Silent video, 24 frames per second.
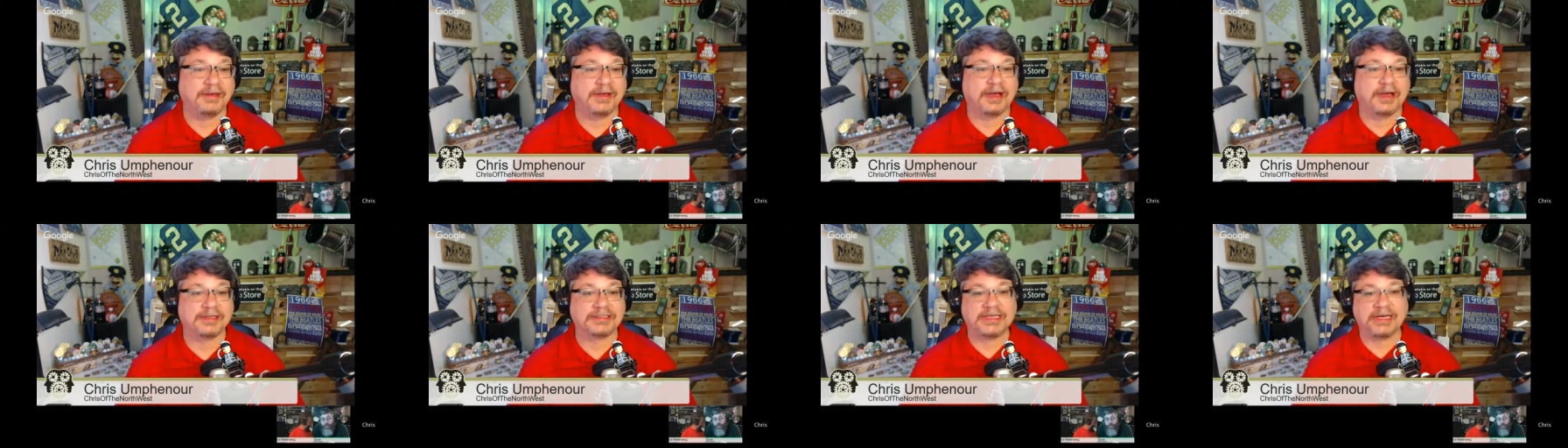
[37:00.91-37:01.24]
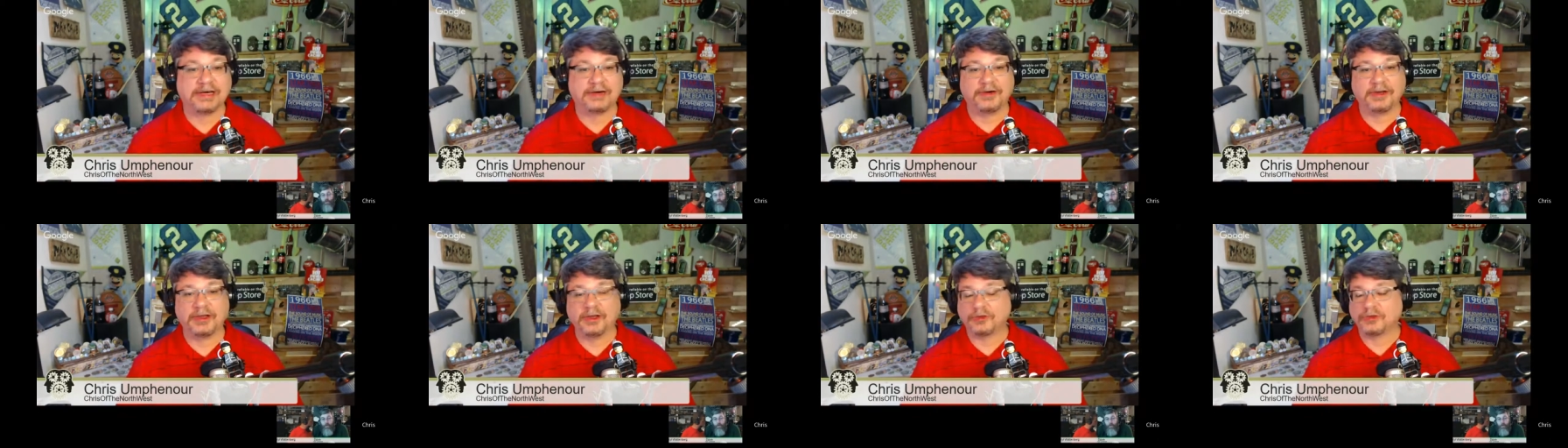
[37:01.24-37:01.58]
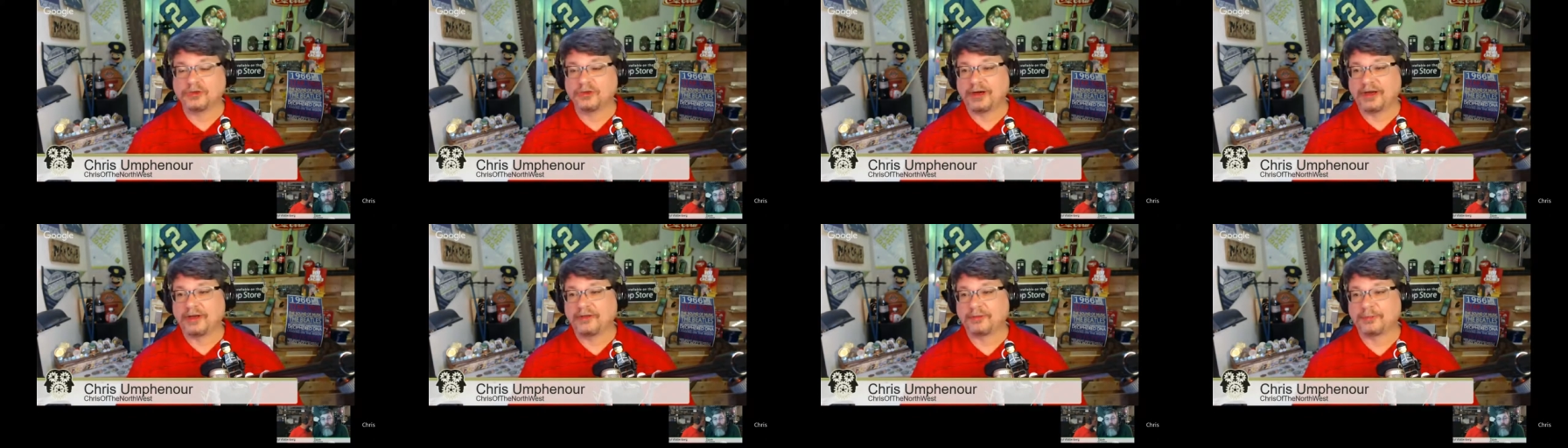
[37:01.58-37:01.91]
Ontario
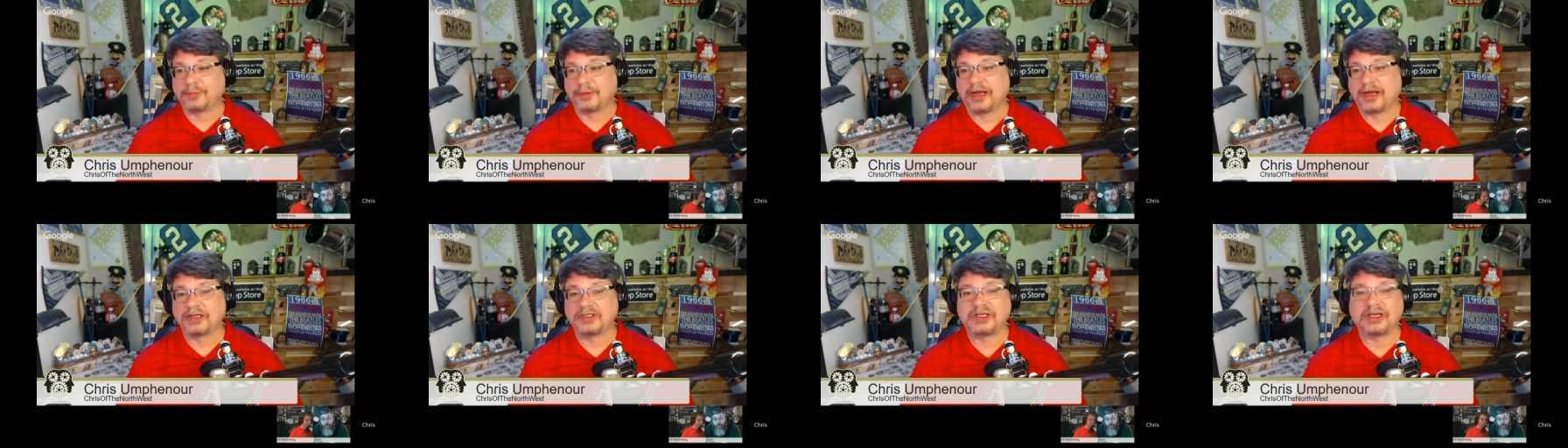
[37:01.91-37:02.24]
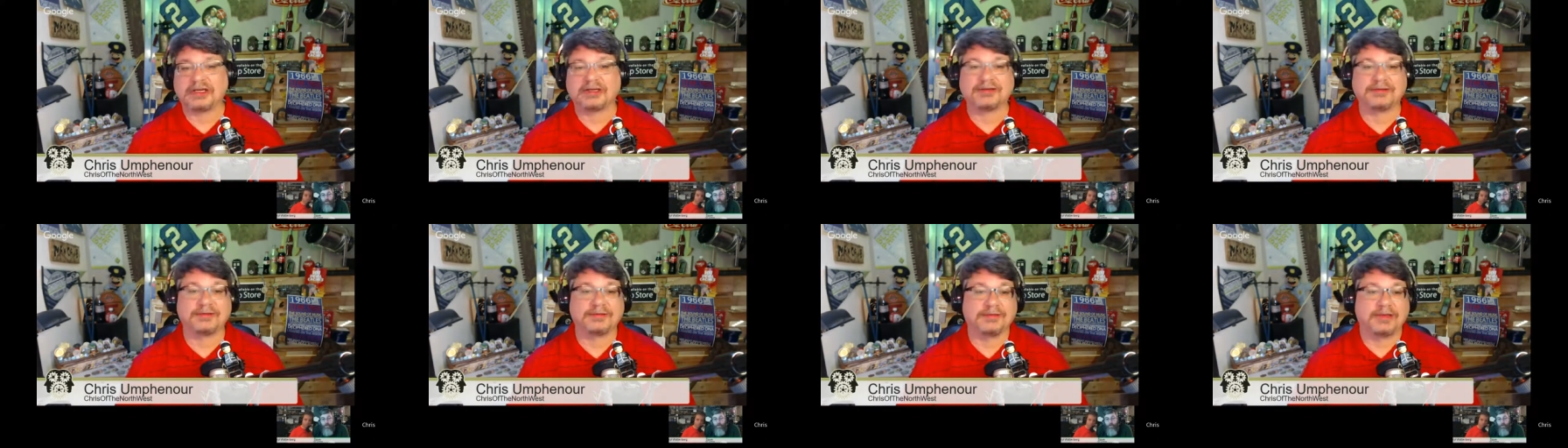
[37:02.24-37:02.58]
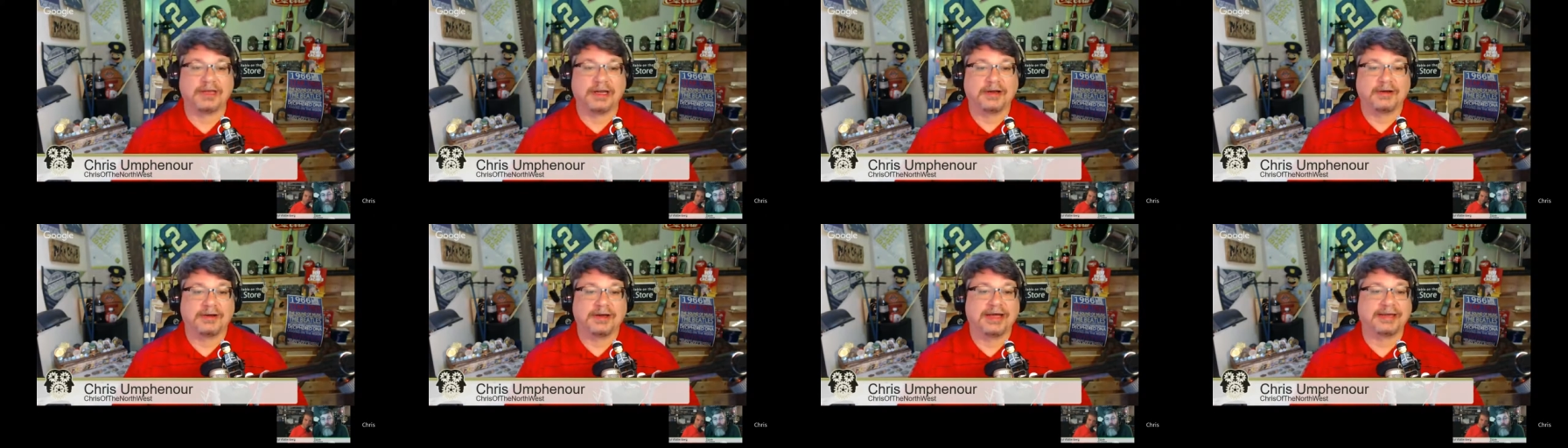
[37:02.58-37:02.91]
Trails project. You
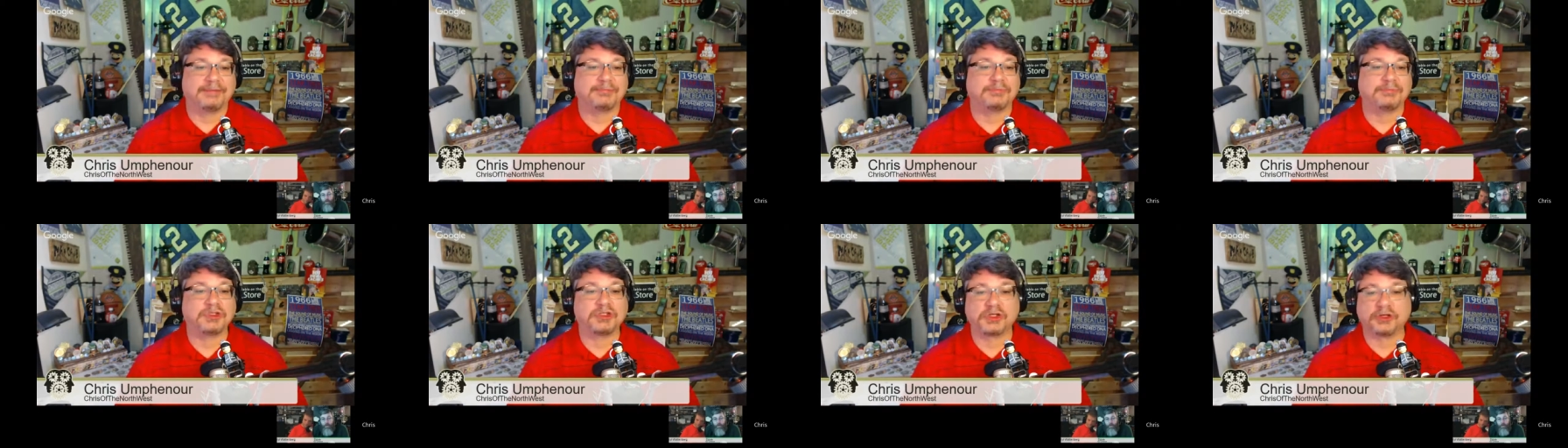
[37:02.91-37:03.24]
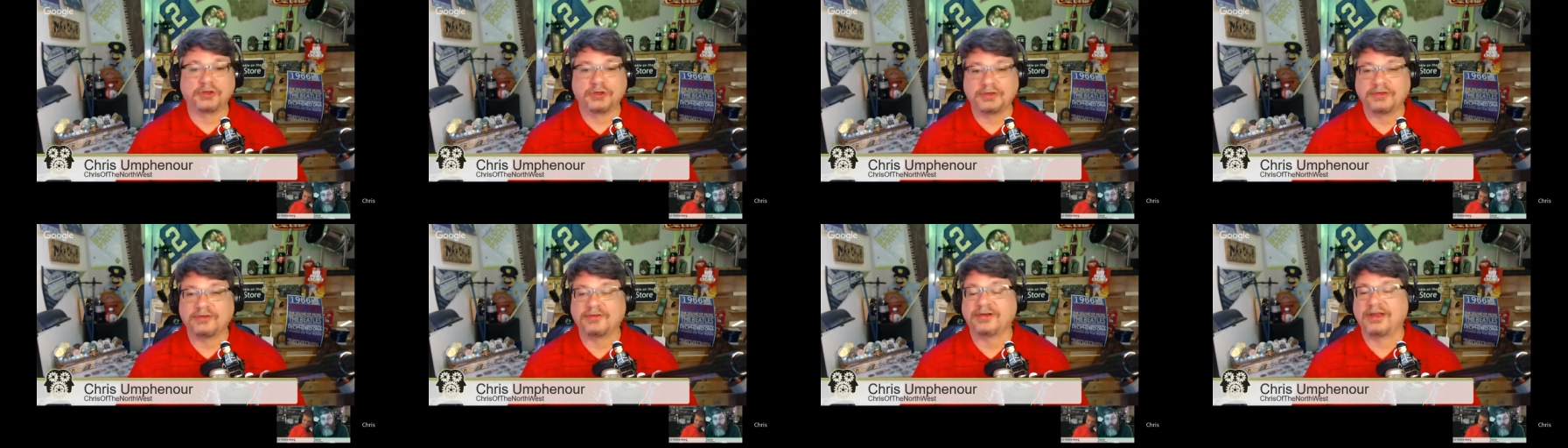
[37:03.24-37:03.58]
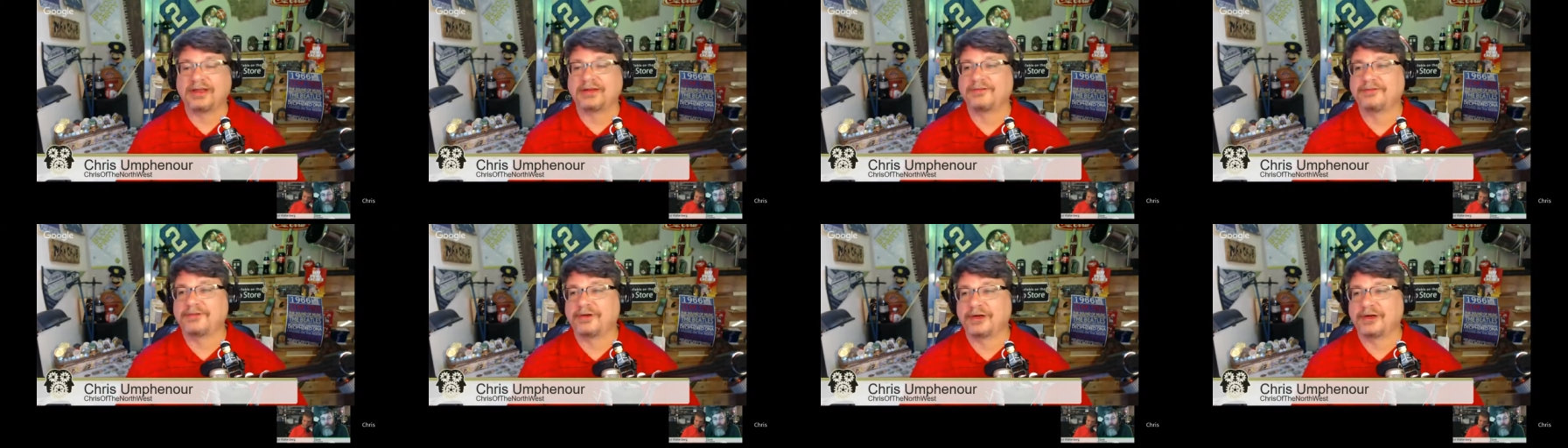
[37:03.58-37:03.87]
know, I'm sure it's done very